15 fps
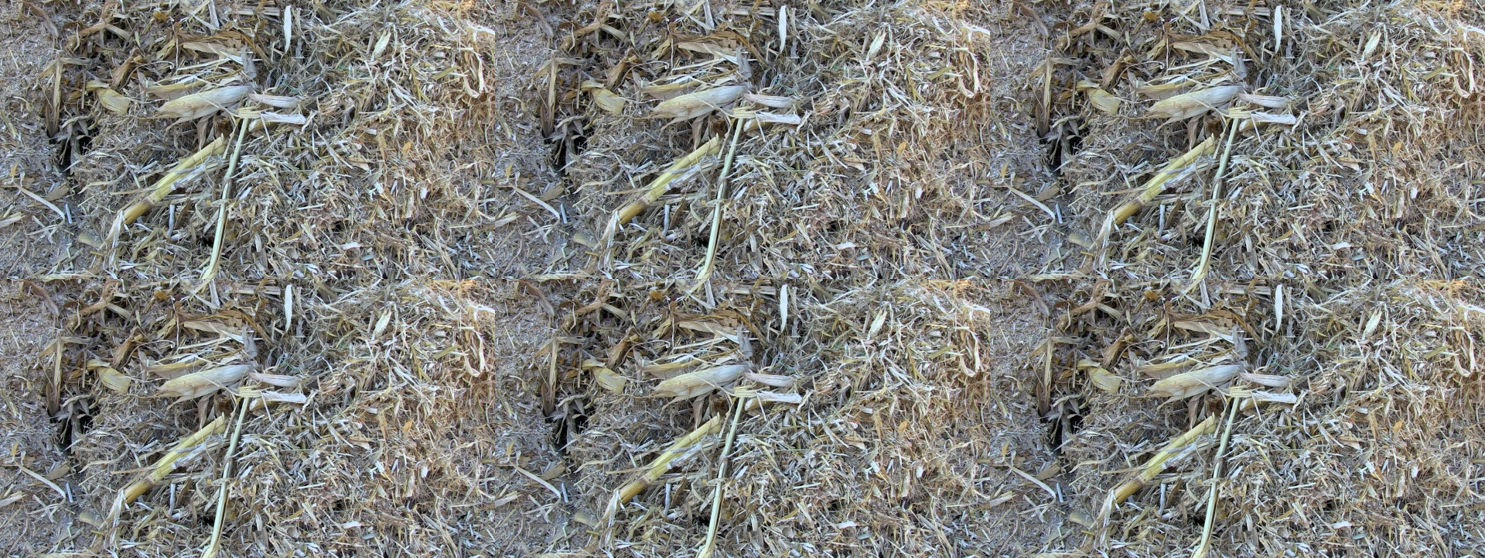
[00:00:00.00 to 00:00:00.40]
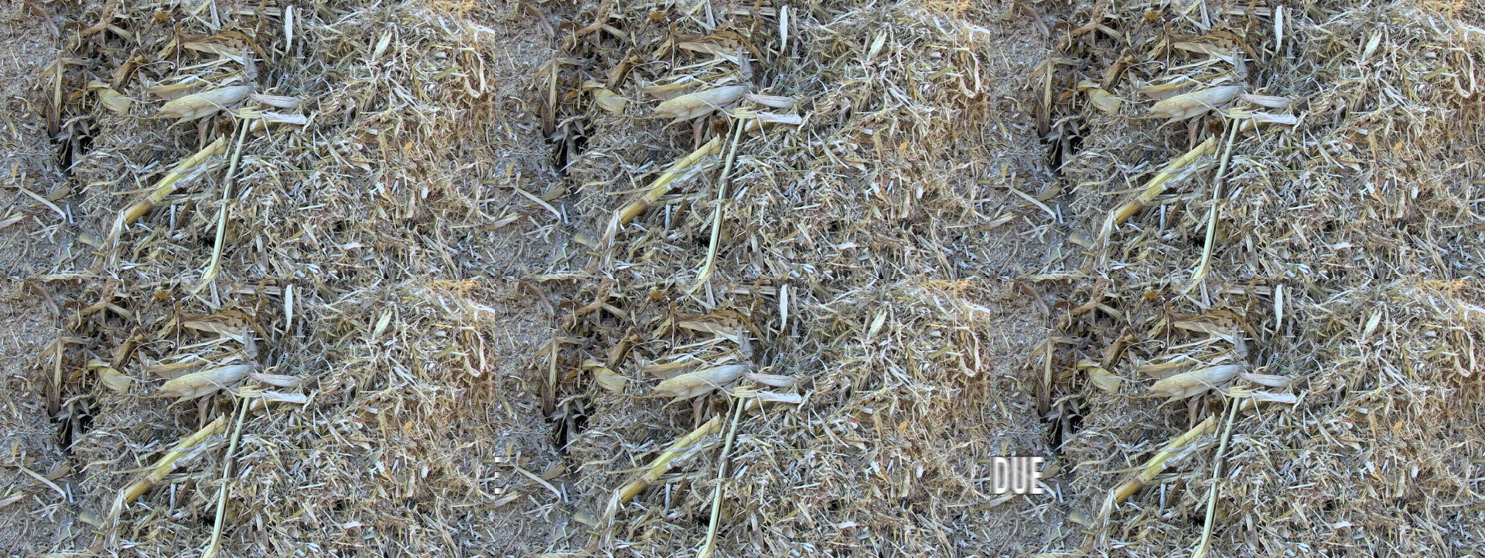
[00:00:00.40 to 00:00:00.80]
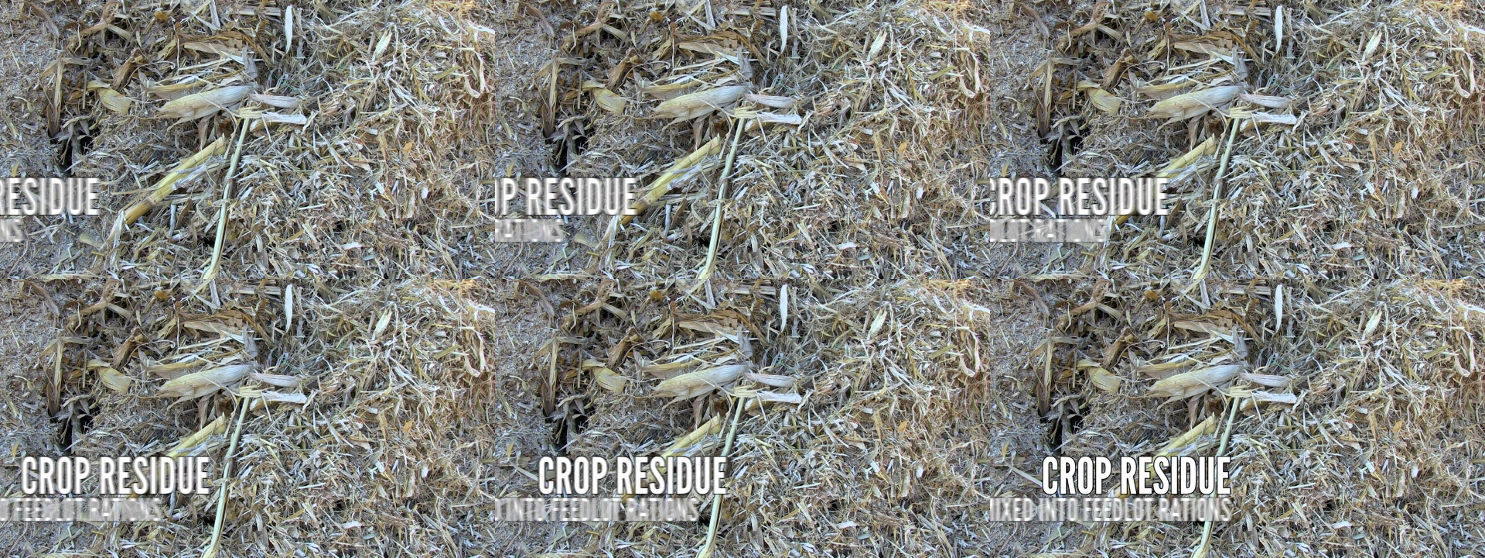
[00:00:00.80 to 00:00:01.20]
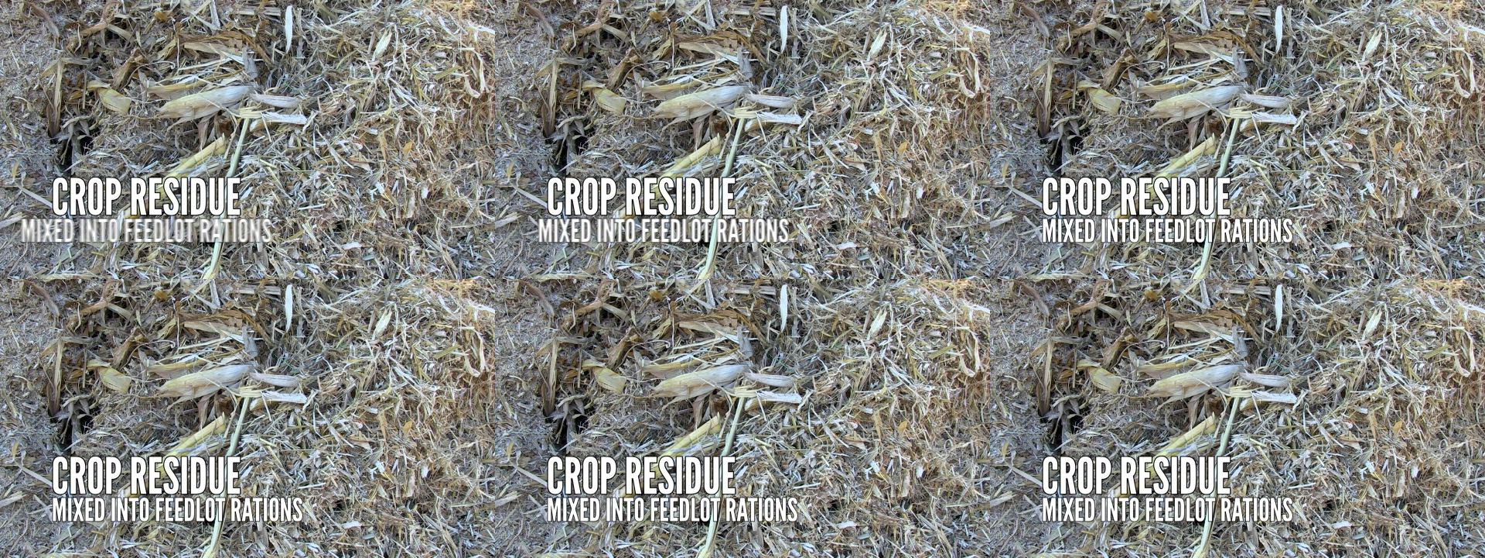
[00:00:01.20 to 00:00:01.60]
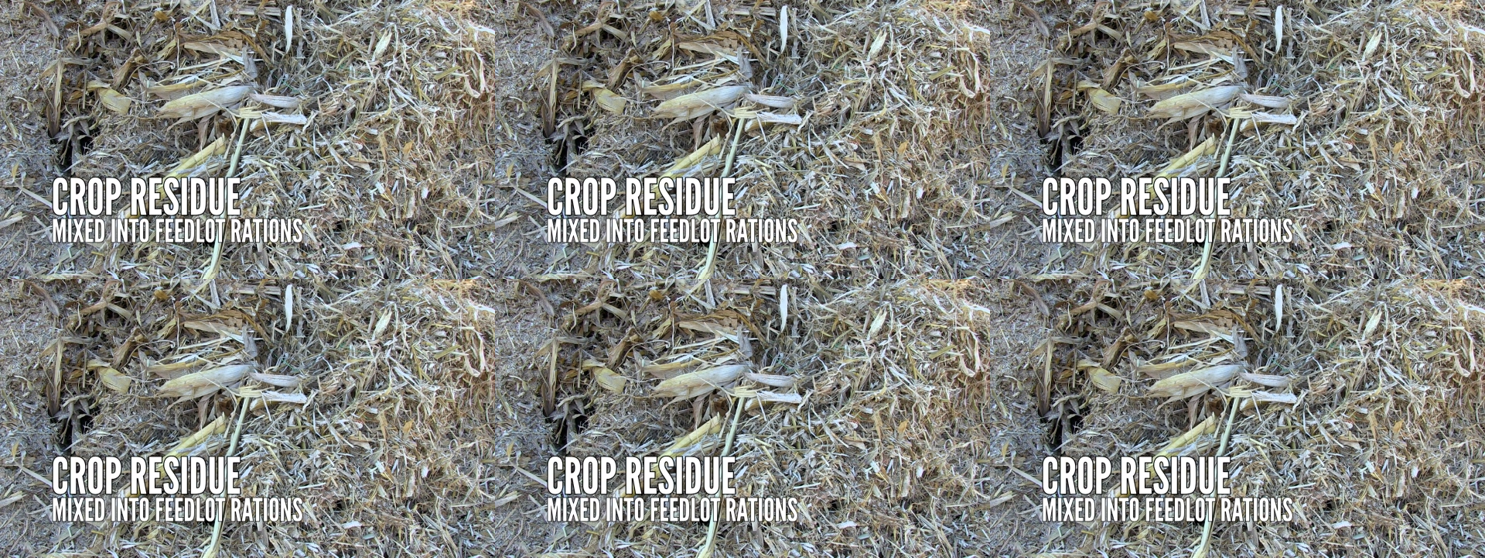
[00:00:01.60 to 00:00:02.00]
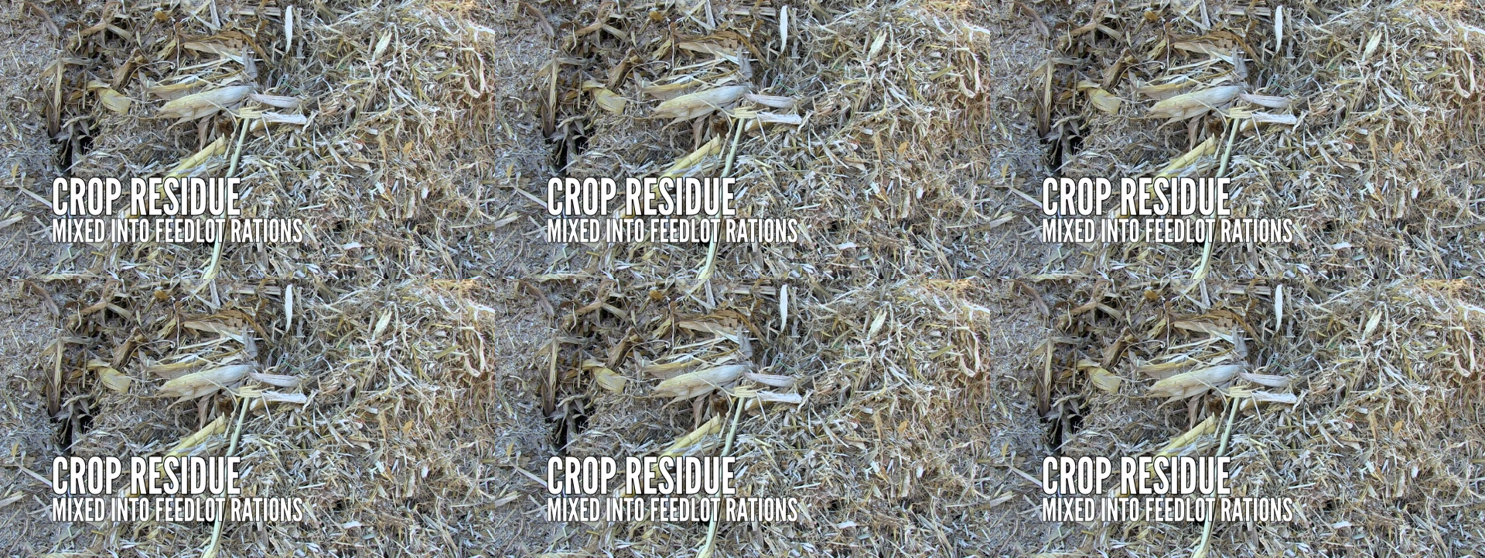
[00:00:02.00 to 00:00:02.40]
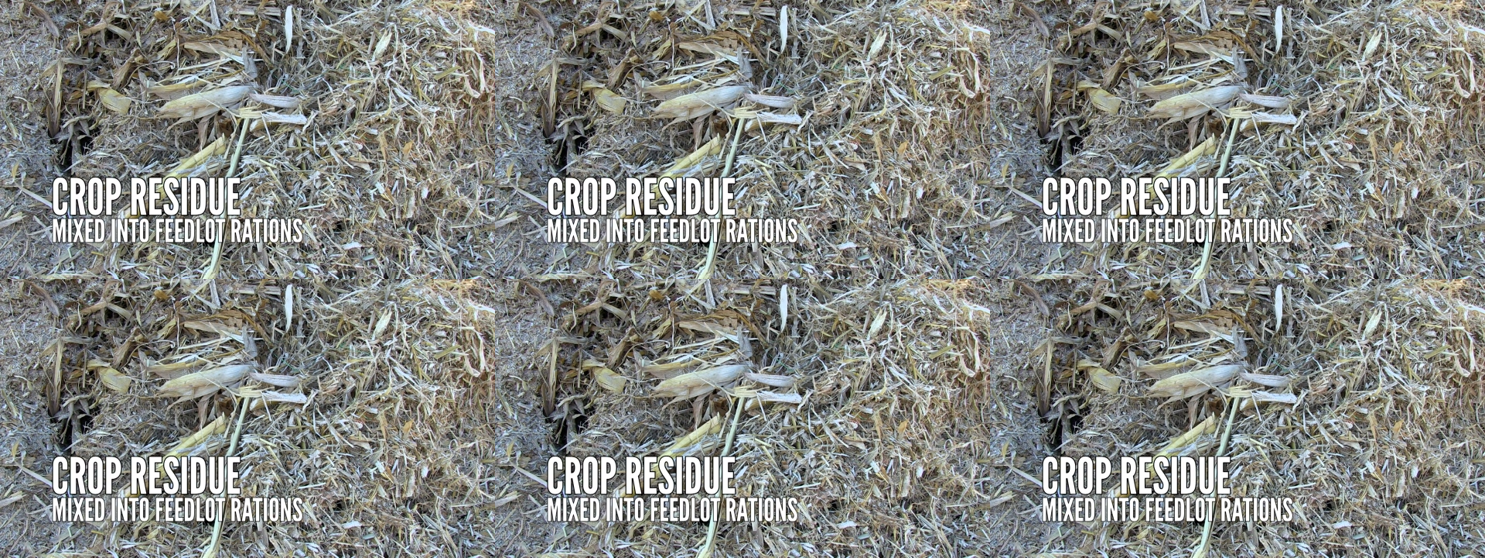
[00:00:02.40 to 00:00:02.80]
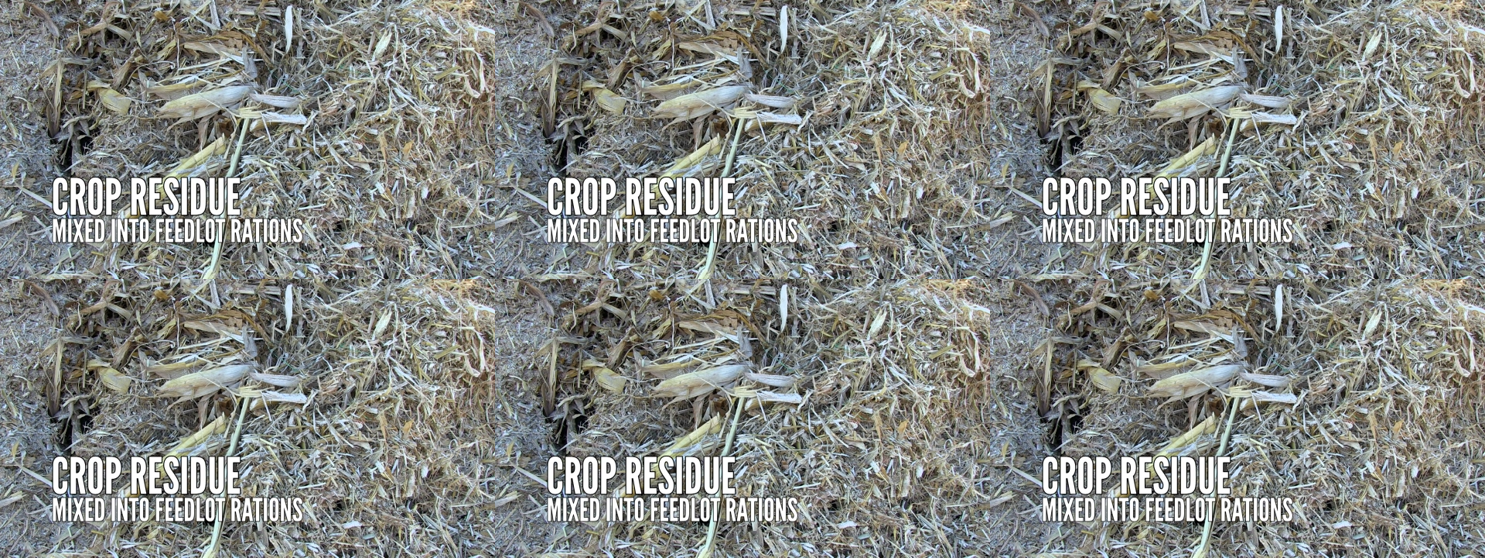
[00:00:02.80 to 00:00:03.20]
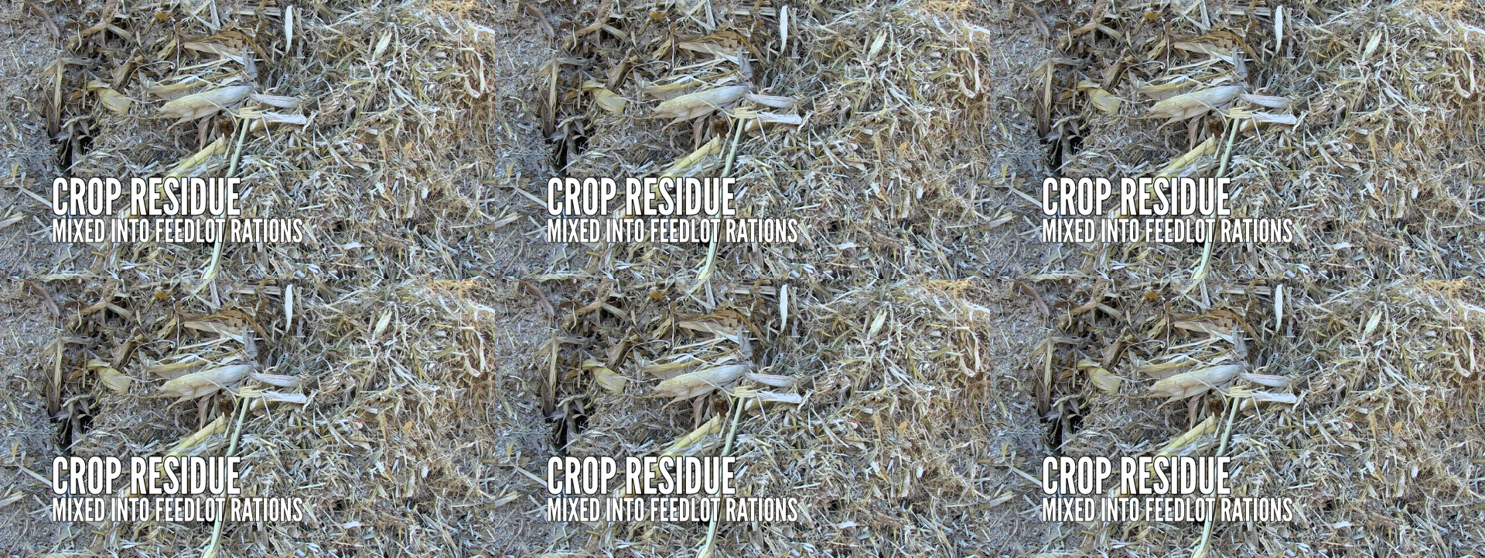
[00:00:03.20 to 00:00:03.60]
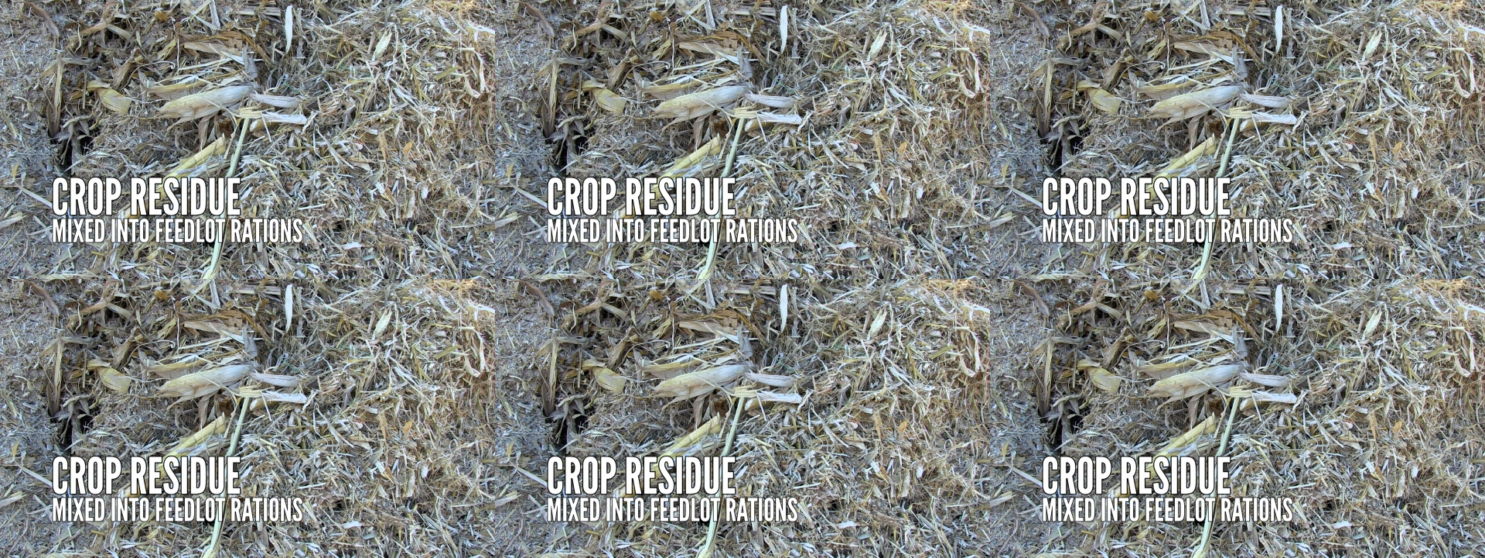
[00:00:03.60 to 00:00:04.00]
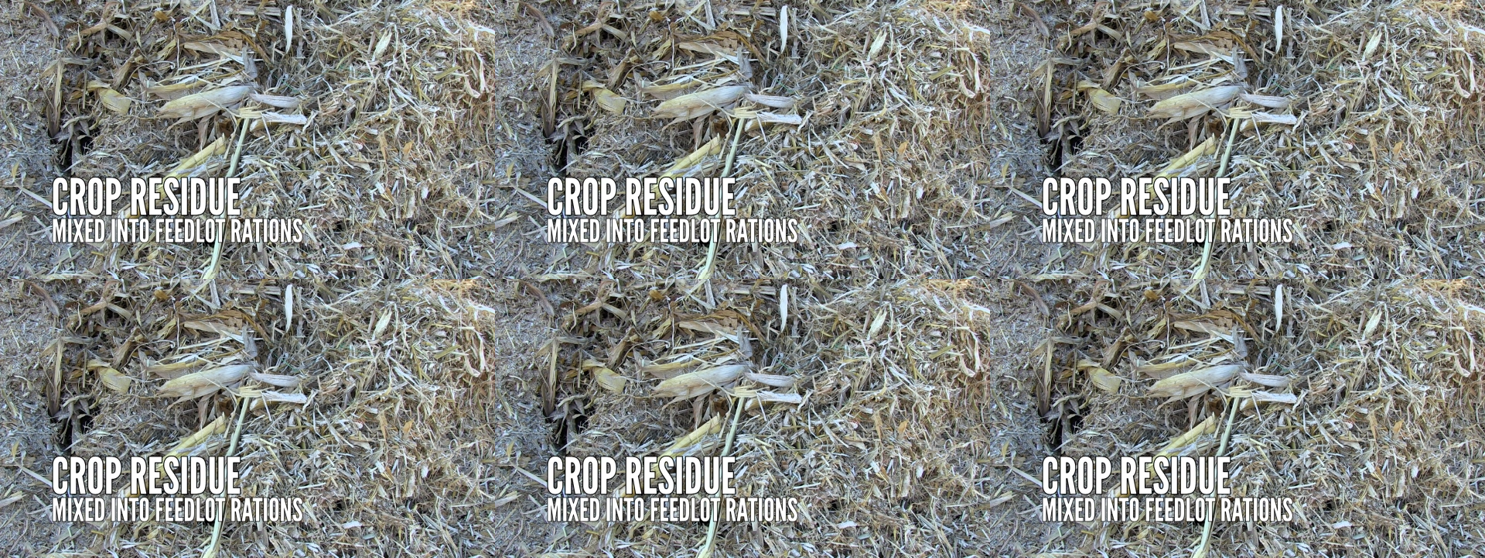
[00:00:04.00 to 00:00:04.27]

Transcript: Nobody's mouth can be seen.